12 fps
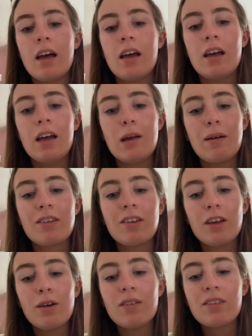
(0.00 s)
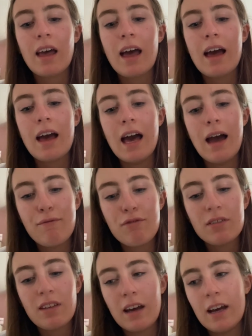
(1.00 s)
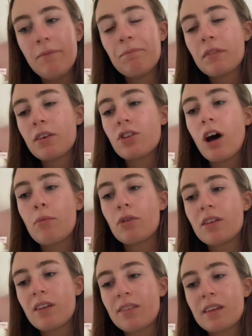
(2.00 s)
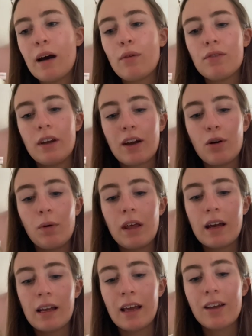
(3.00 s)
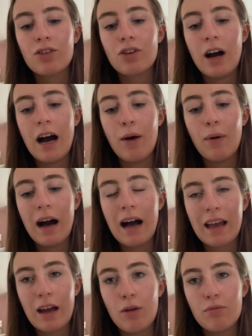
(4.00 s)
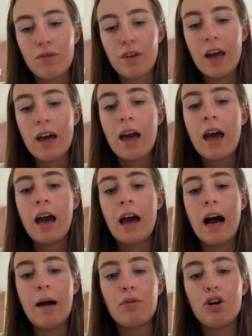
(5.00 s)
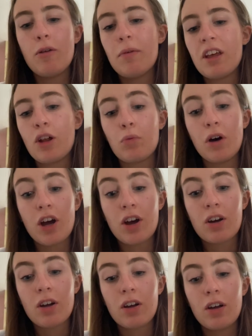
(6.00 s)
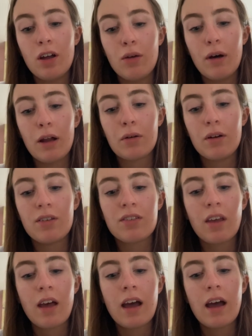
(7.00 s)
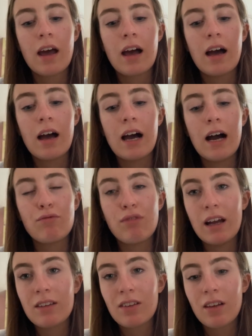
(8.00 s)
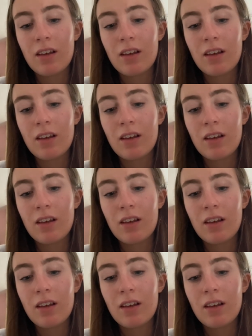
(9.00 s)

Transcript: you're meant to use it every day. So I'm going to test it out for like a week and let you know how I get on with it. I'm hoping it'll work well because I've read